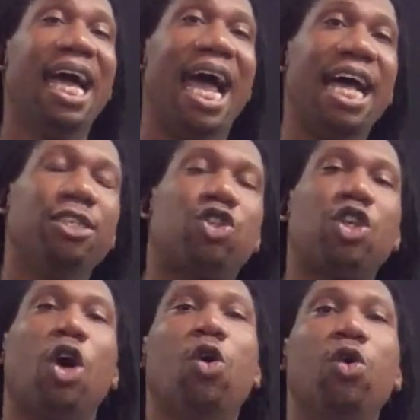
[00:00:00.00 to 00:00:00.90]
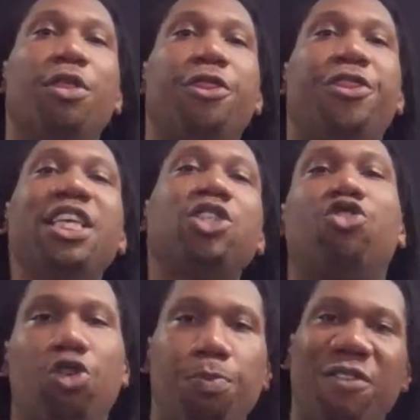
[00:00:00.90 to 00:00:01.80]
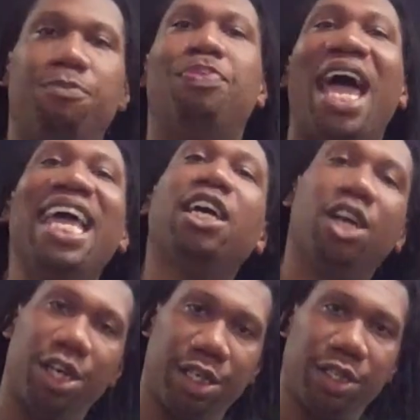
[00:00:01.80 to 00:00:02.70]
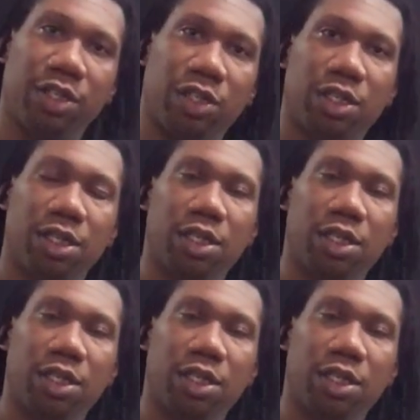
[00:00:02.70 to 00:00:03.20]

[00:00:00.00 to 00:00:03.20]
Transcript: And so this group of bankers